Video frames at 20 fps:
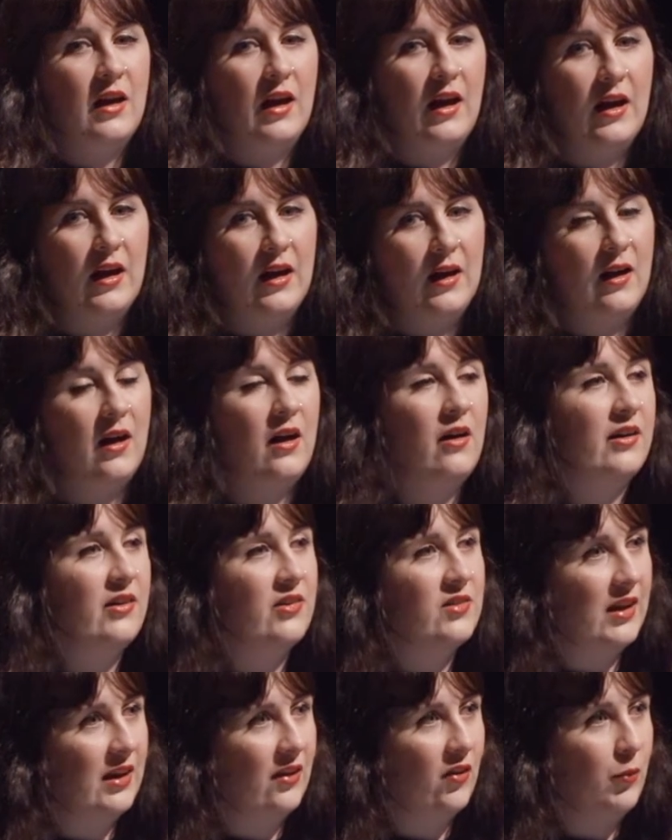
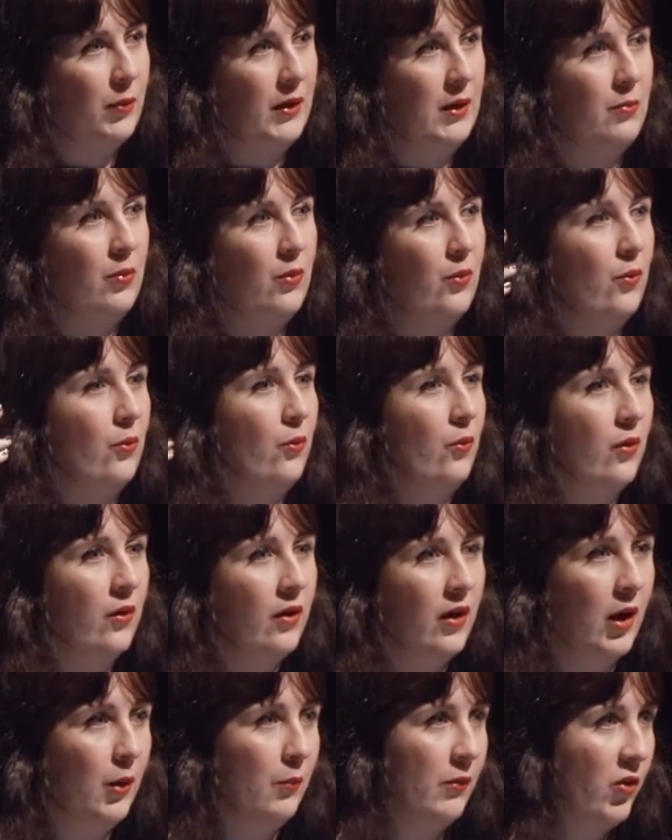high-status people,
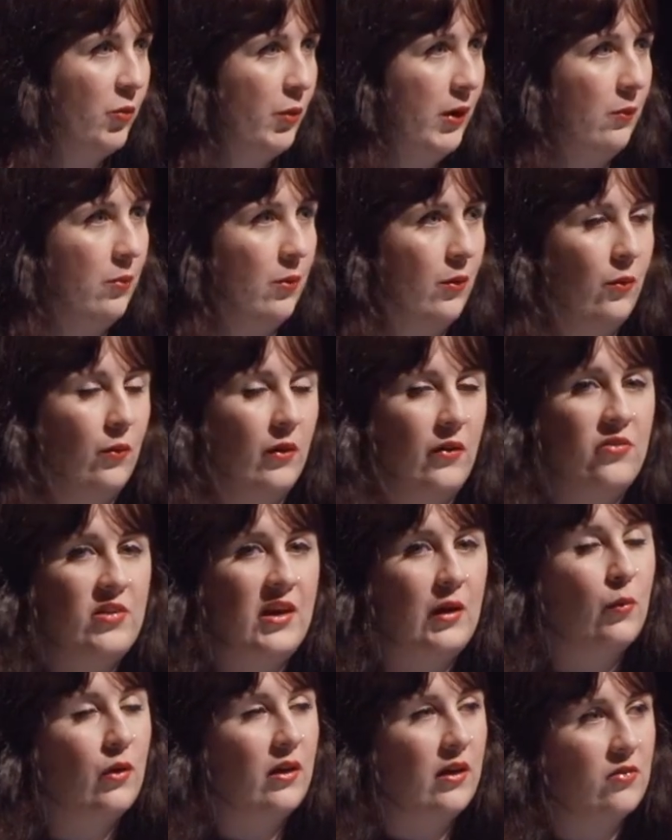homeless people, and
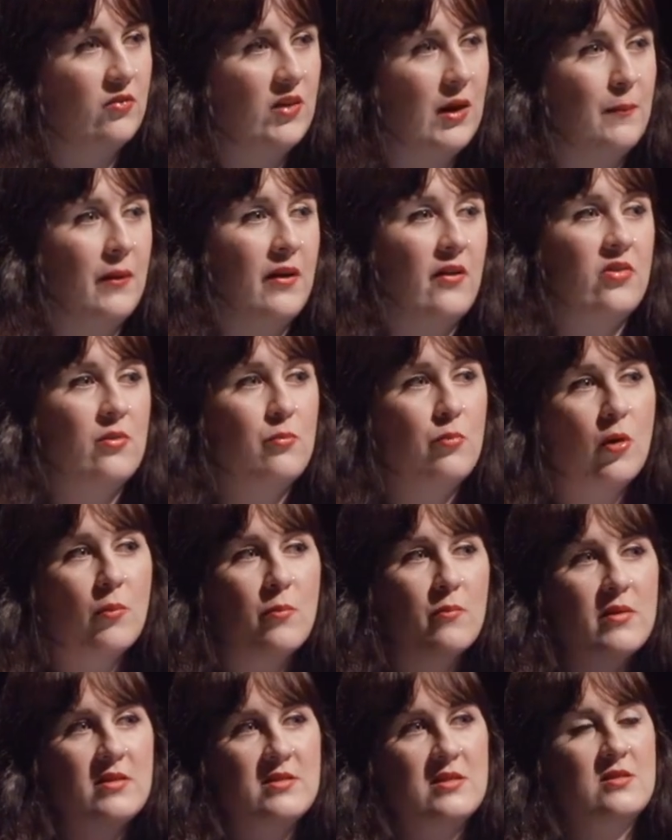see what it affects. Because the
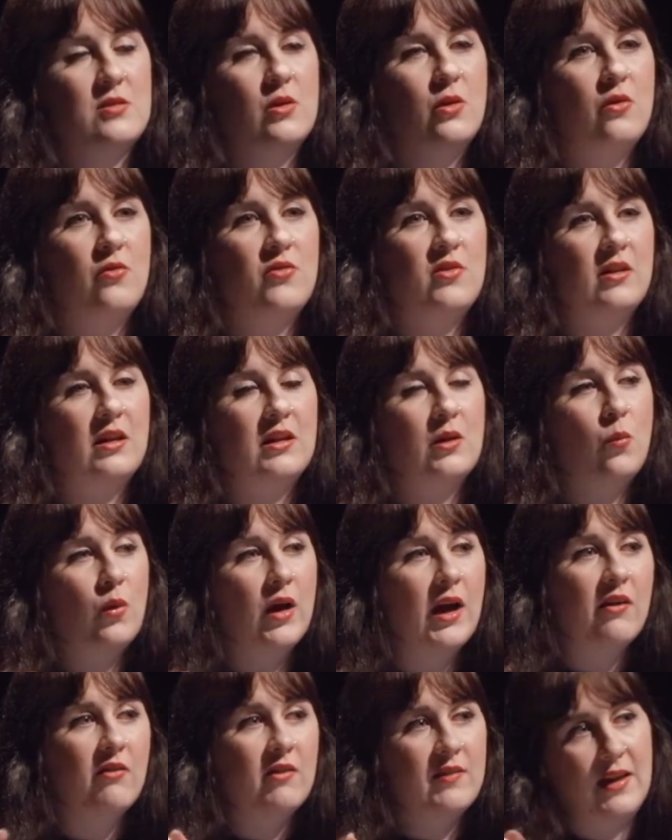problem is, it's not often like the
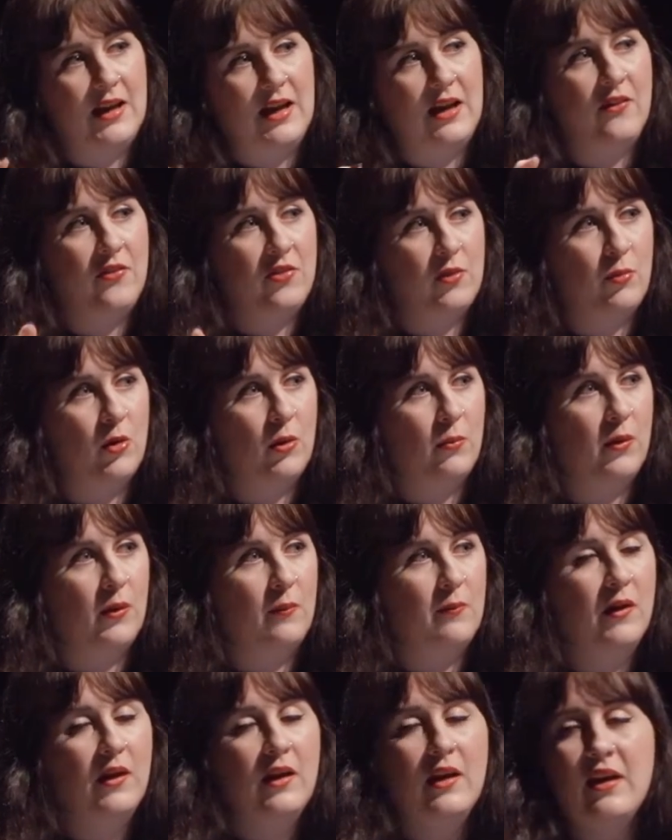wearer that has the
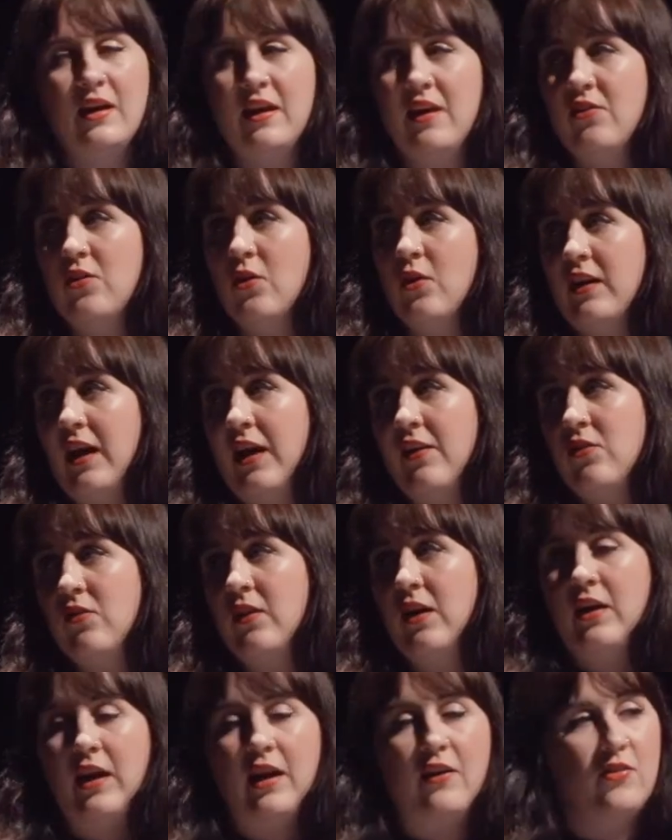problem. It's not a case of
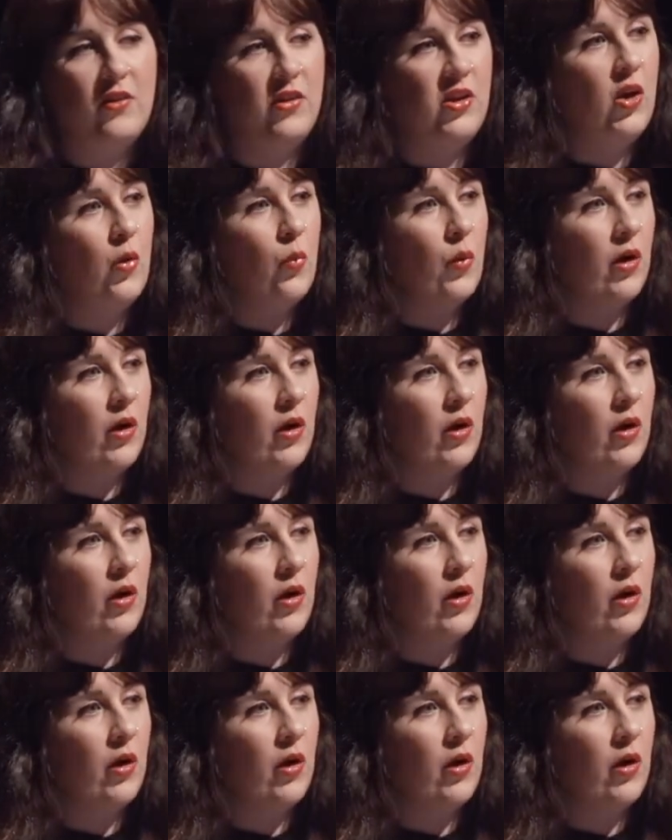like, okay, so you